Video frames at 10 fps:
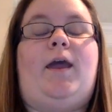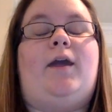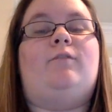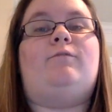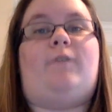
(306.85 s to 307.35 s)

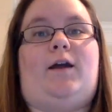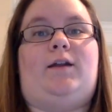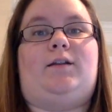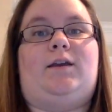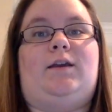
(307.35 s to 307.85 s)
And
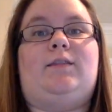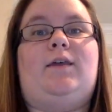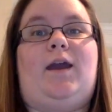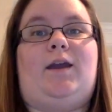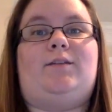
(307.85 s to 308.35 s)
finally, the
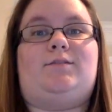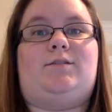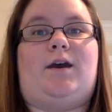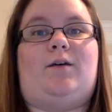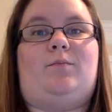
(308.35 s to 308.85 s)
8th
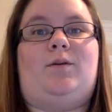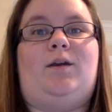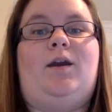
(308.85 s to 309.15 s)
step